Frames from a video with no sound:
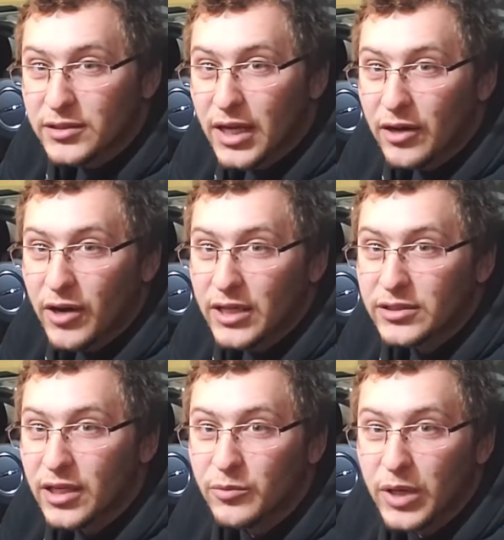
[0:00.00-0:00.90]
Now, I
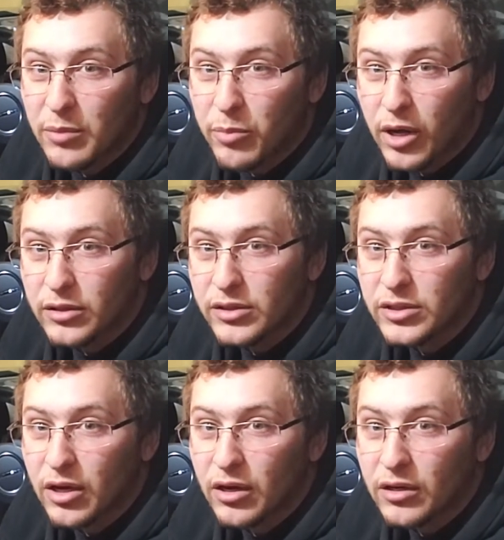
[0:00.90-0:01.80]
said when I bought this
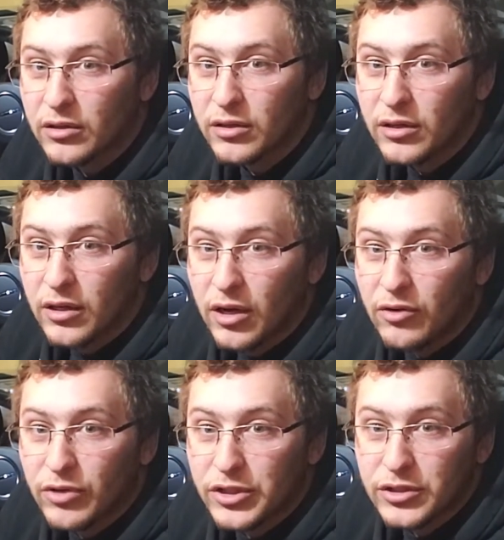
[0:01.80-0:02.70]
car
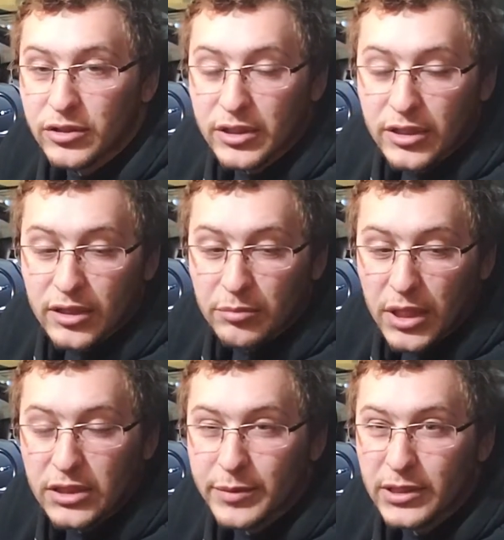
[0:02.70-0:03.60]
originally that the
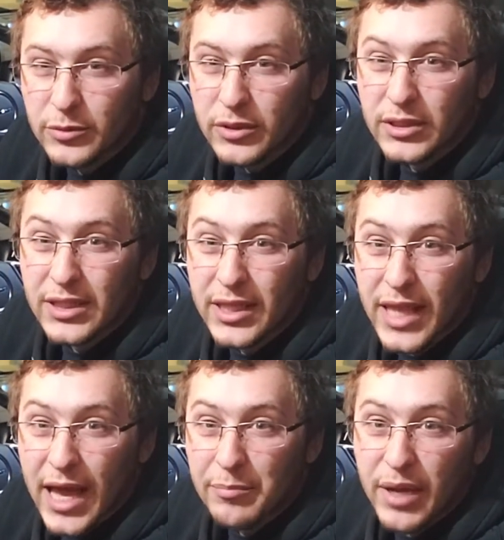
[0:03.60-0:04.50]
blind spots weren't
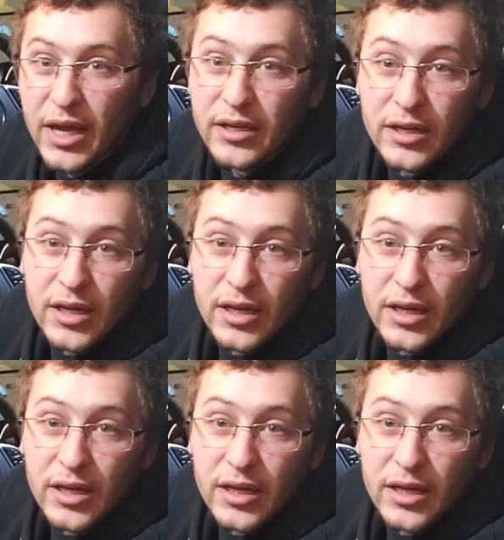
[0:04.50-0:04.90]
that bad.